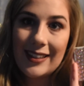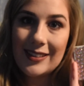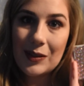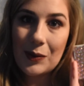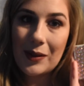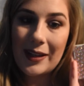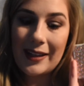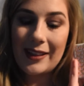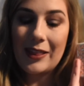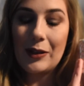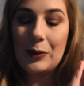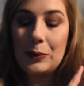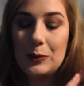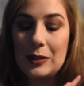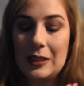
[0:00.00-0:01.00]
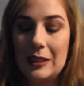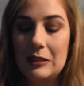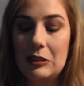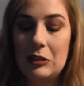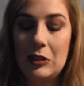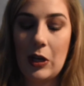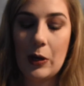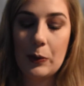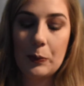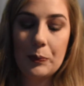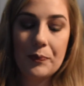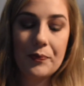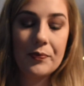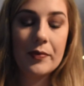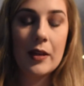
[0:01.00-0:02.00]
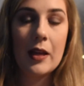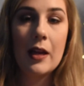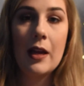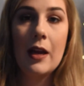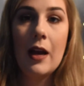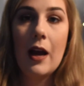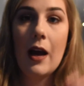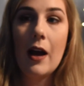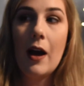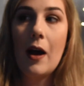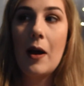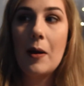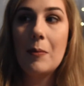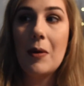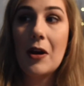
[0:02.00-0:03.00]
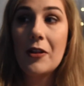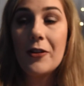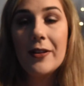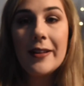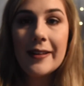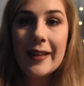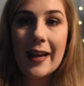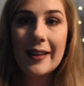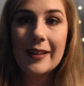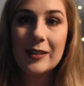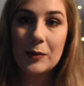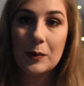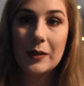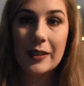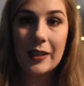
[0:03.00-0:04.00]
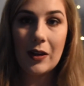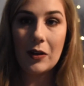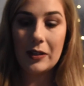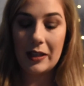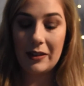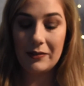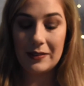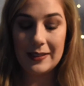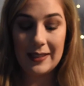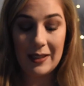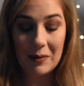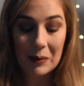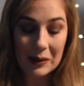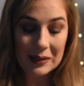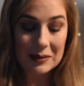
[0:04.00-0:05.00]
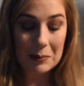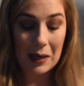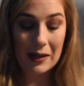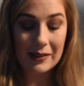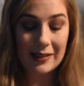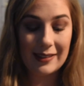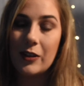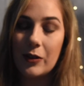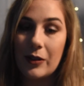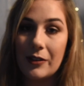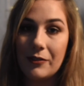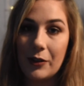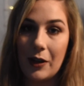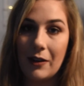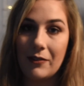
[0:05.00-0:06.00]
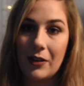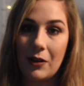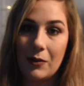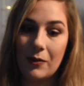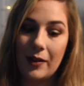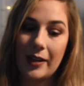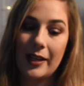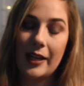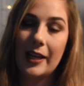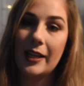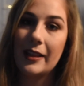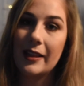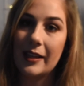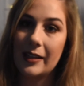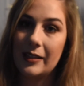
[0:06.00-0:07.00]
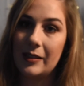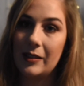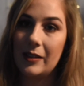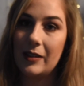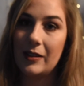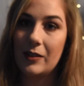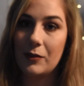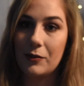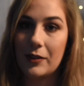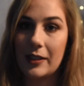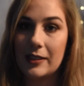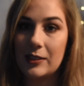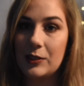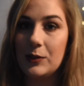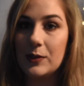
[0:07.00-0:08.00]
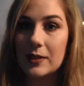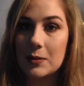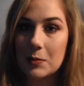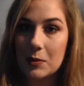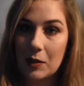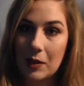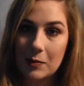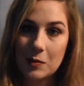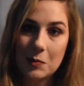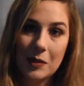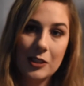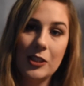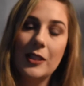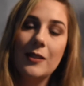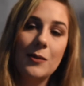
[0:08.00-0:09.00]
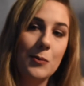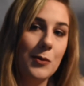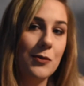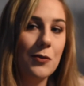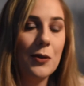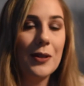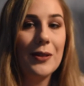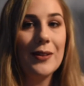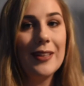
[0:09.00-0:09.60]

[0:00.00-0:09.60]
don't like those. So other than that, that's really all I have to say about this palette. If you haven't already, then don't forget to subscribe to my channel before you